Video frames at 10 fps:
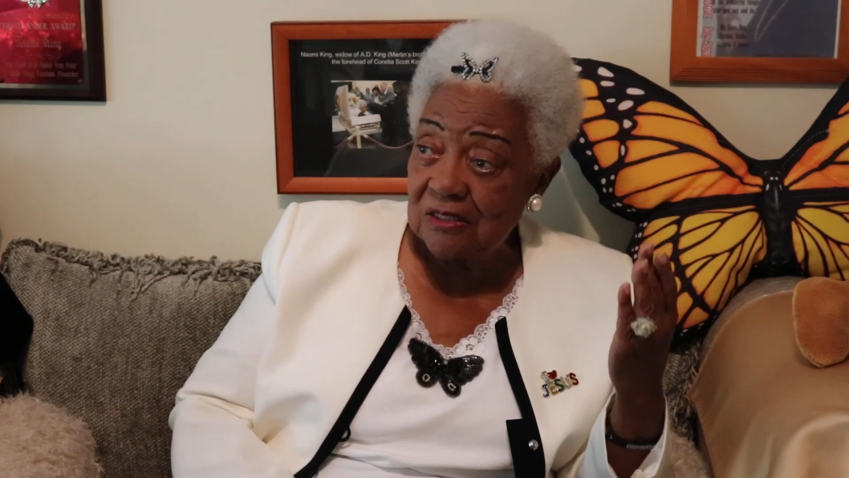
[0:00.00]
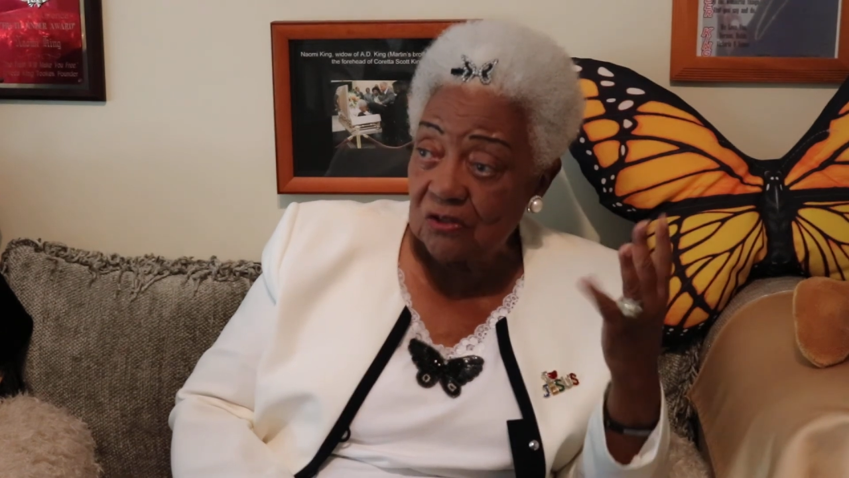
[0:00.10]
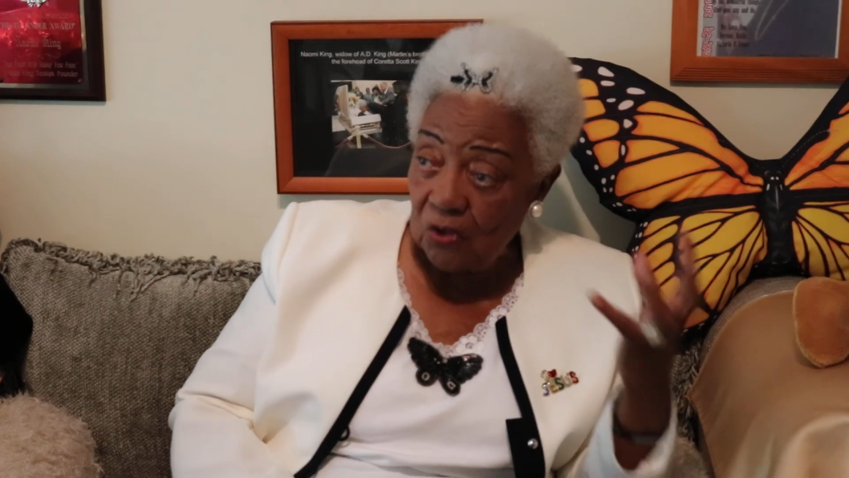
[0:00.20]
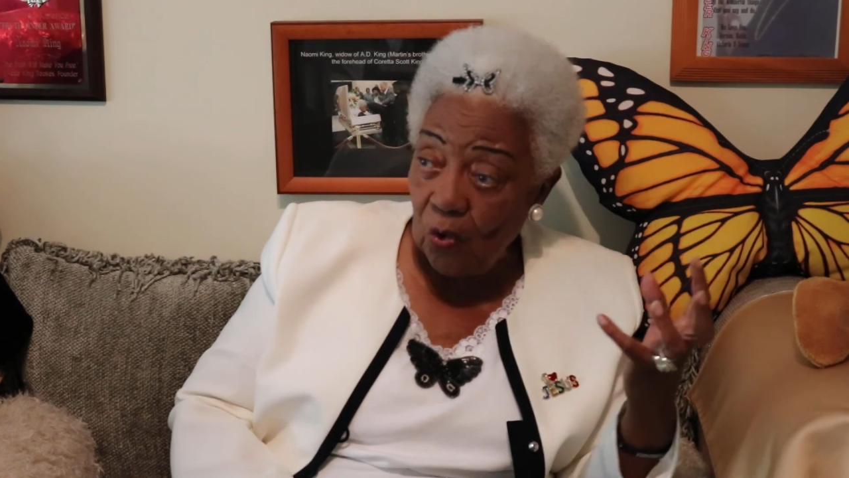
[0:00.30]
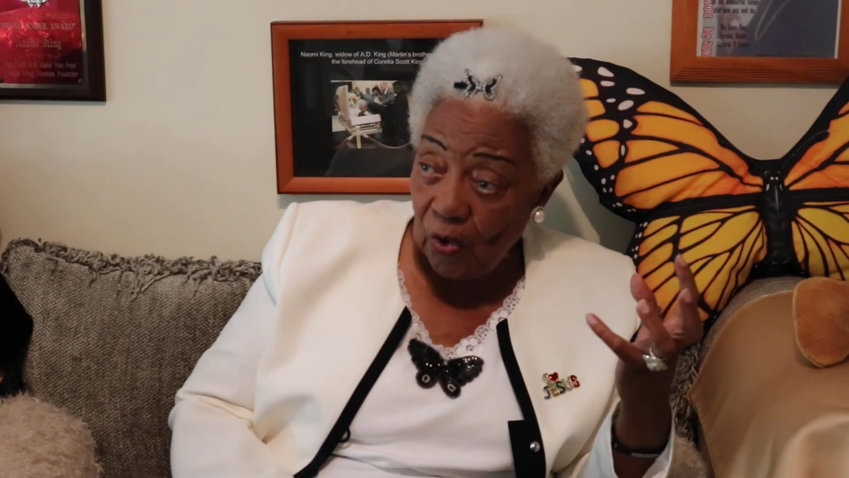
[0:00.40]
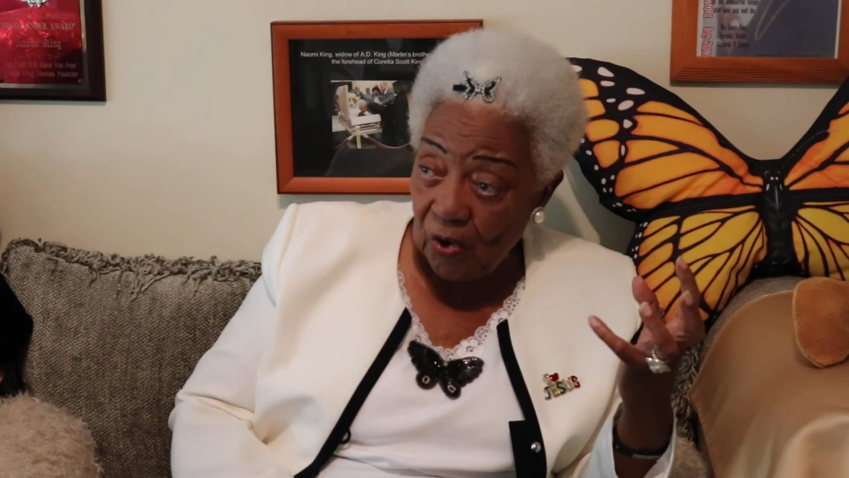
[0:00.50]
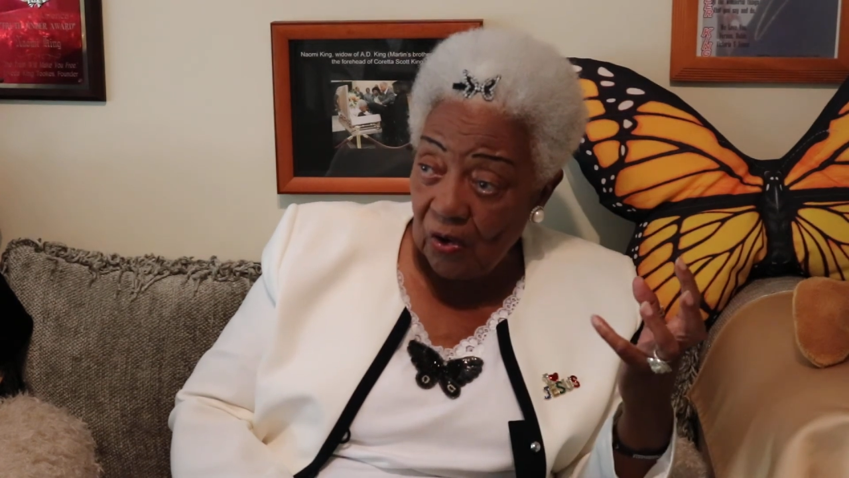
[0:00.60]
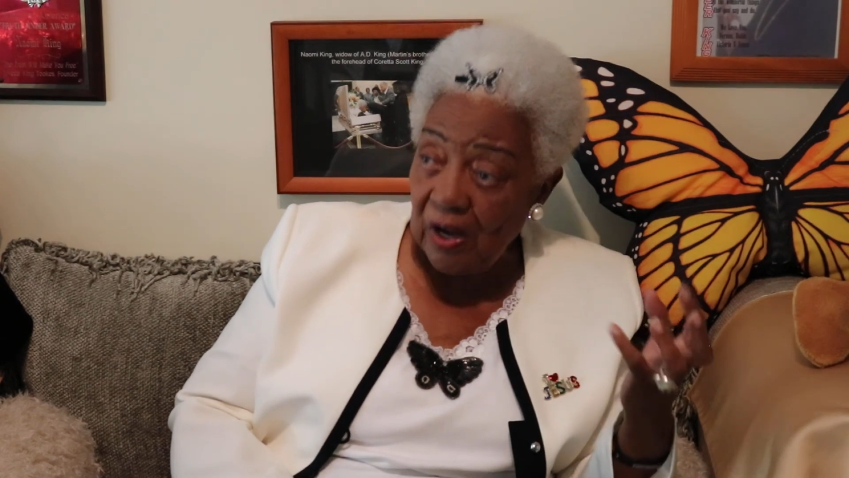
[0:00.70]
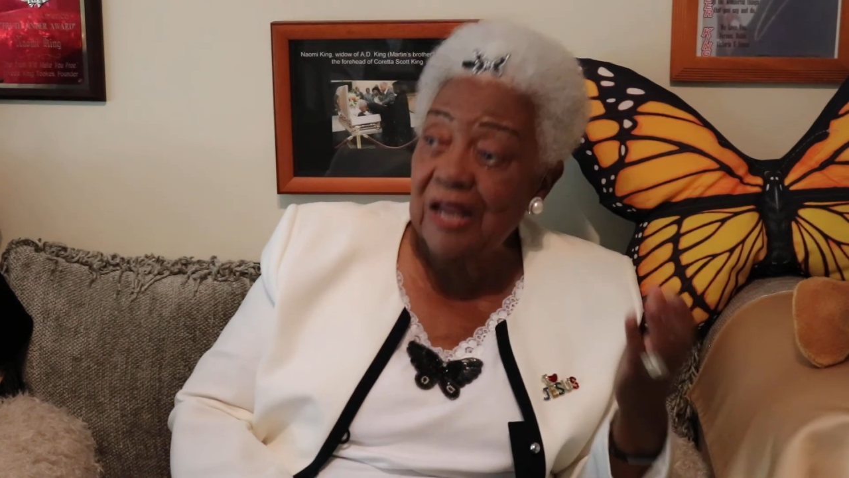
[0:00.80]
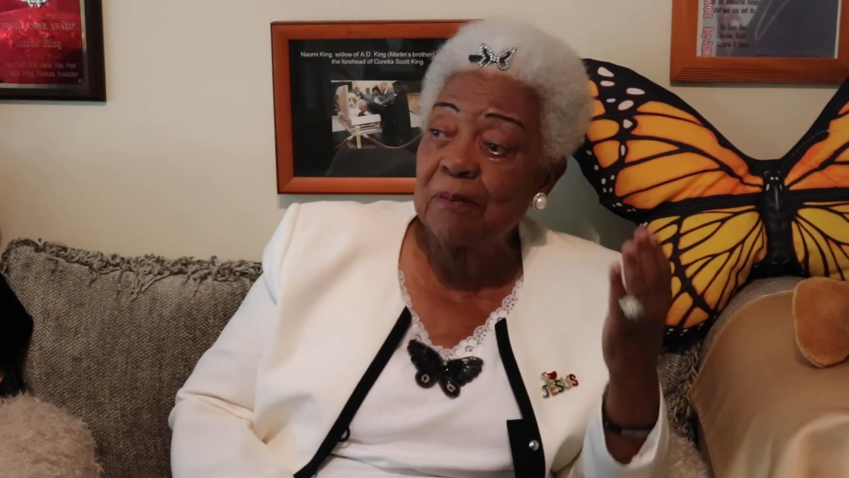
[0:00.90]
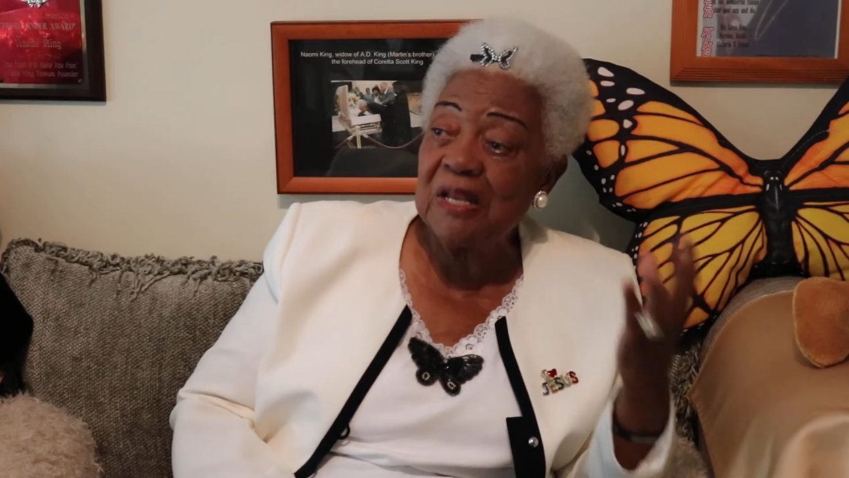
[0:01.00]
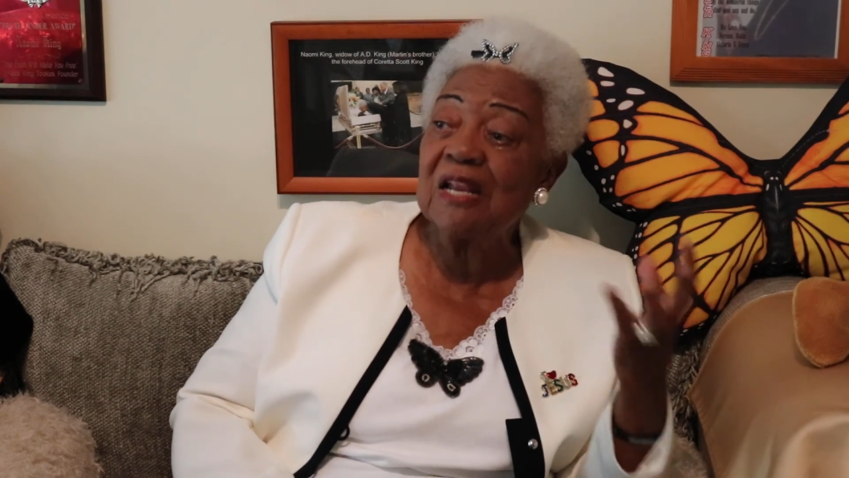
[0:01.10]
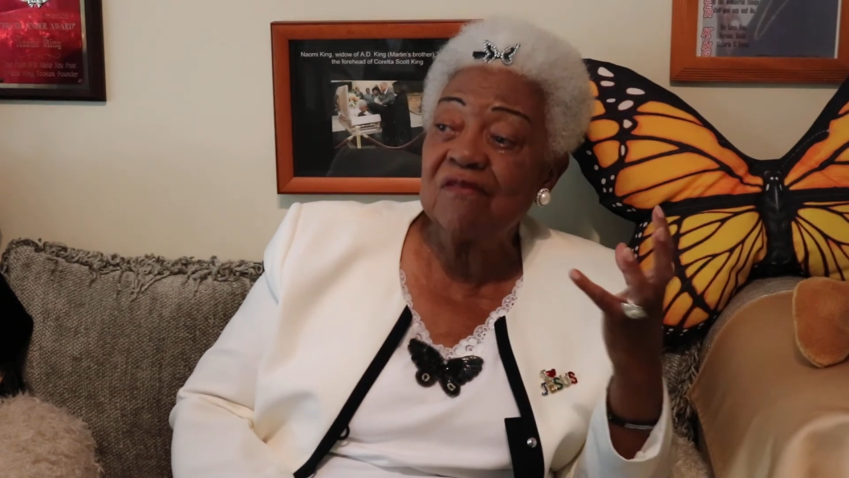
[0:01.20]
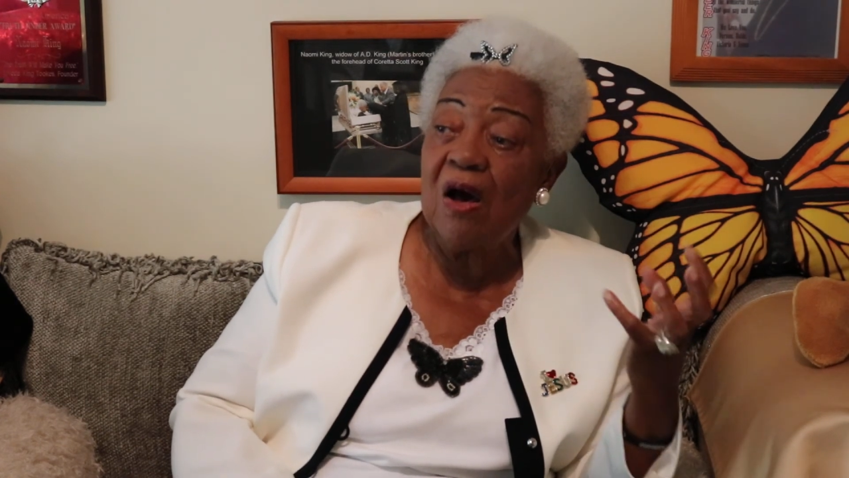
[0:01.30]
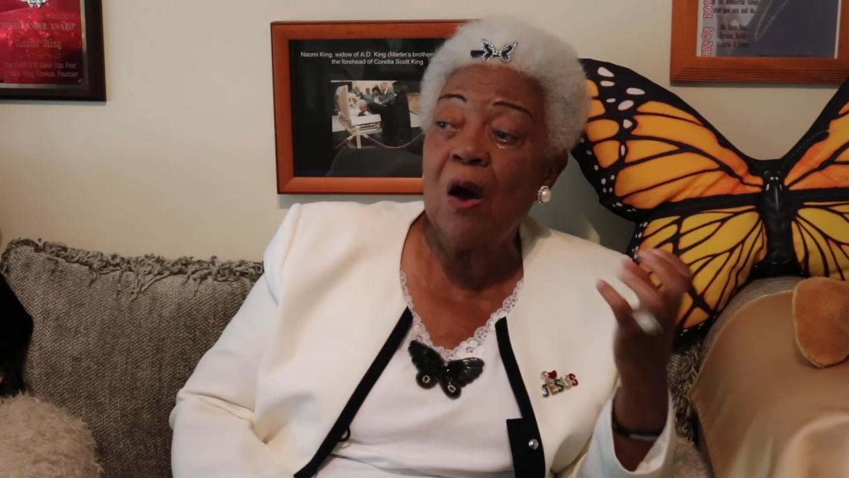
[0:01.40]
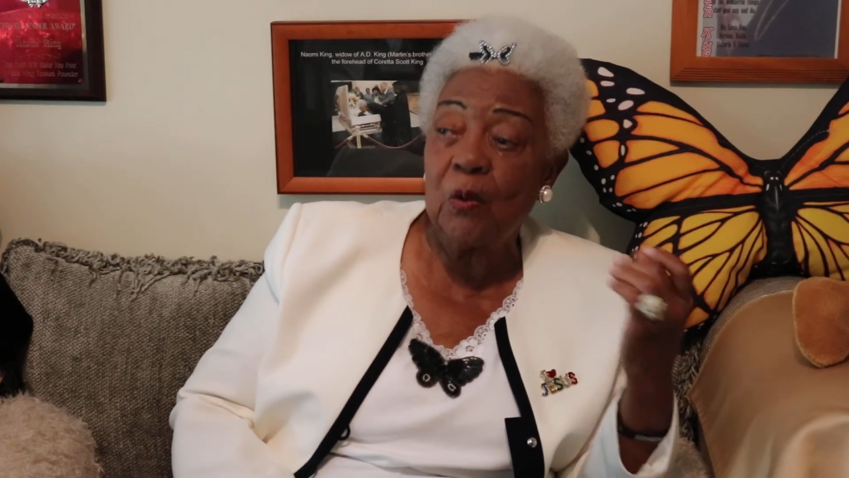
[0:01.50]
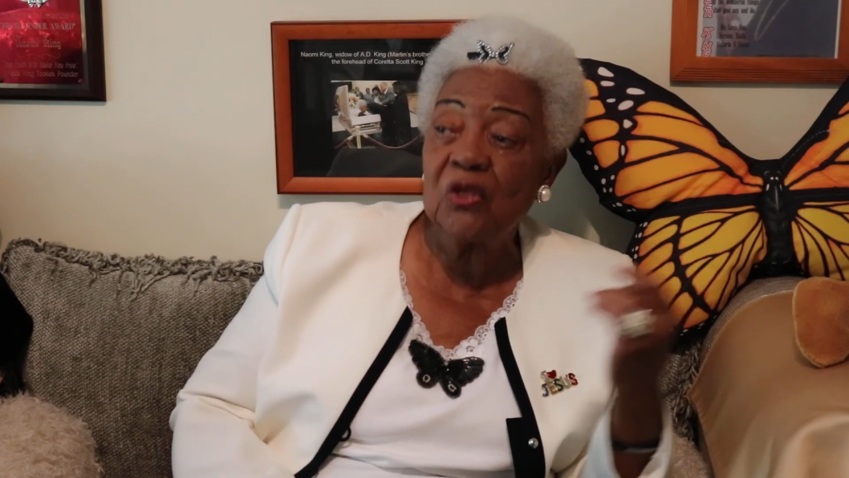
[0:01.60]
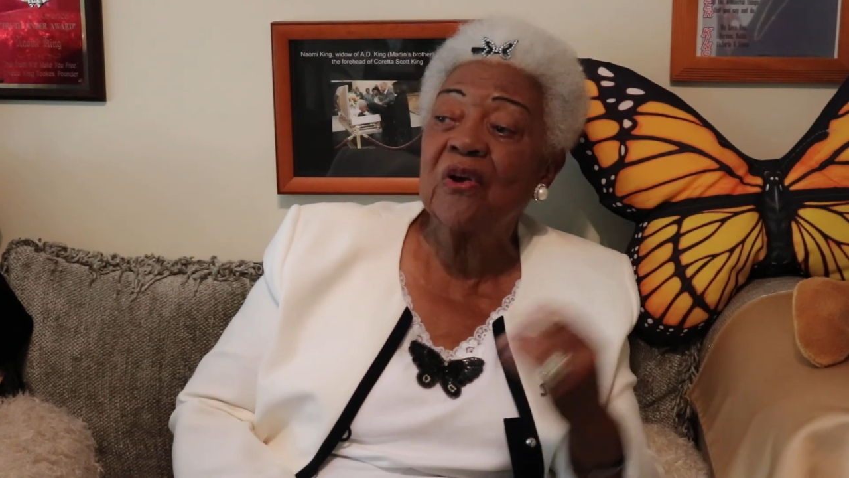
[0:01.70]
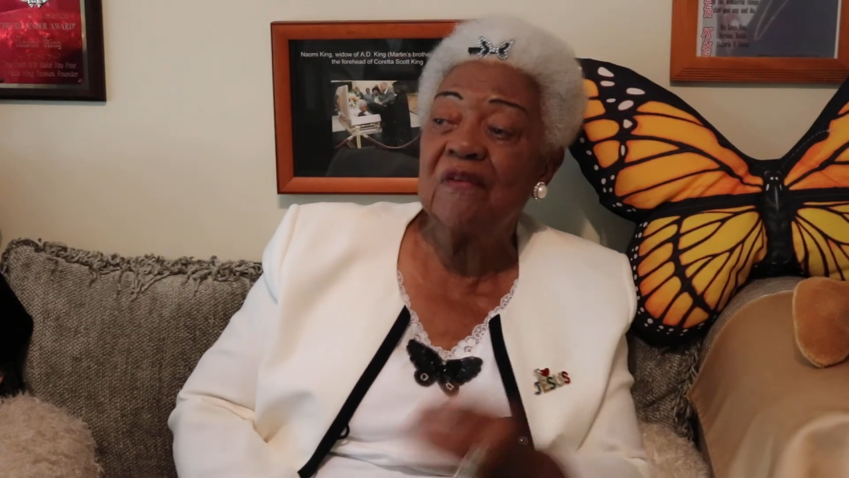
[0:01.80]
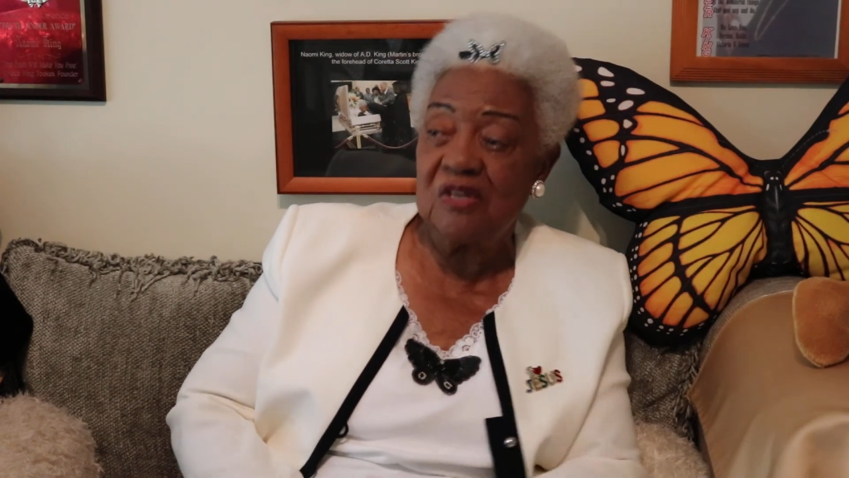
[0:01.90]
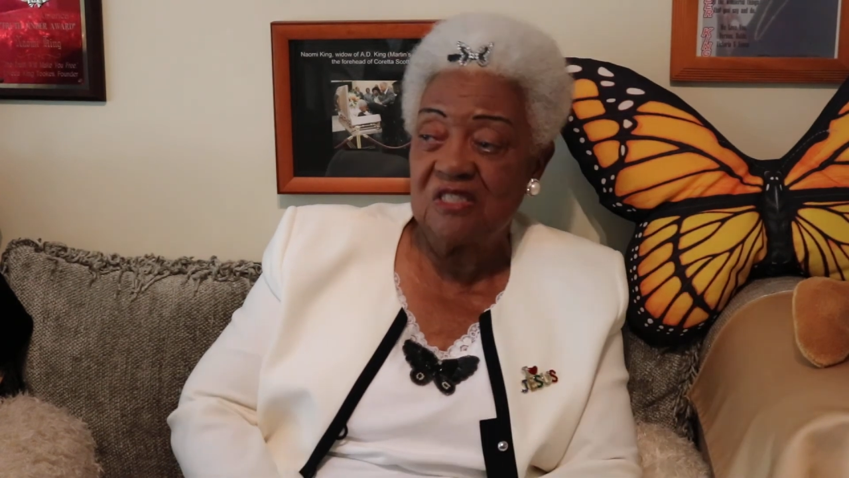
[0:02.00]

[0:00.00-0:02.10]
to know her and been involved with her ever